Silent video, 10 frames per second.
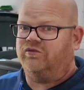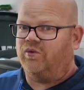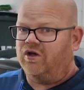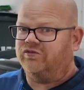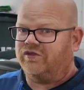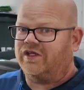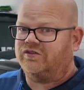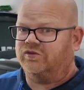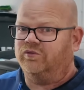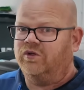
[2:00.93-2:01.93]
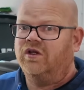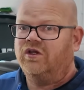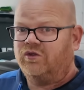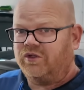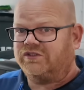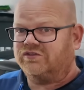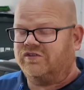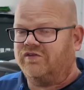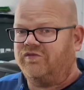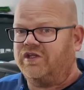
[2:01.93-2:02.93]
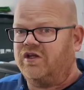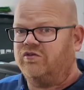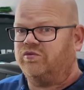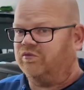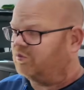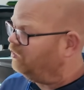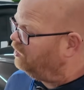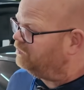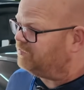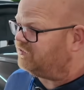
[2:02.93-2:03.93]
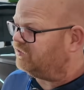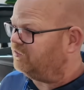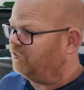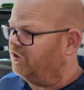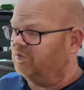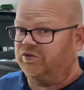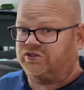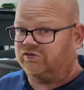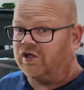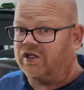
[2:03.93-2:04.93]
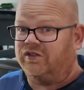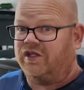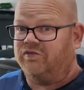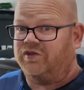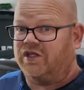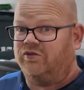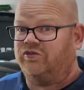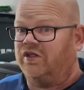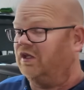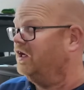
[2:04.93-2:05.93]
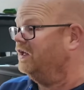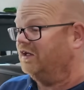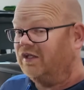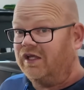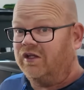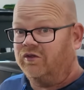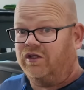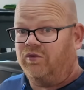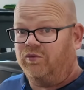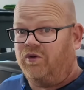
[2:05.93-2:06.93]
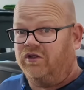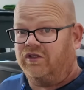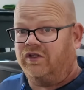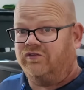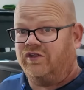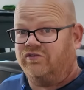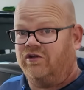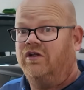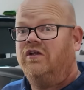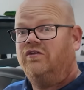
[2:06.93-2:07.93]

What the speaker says: to answer the actual questions in the videos, we're quite busy at work, we're struggling to get the videos done, let alone get all the work done, etc.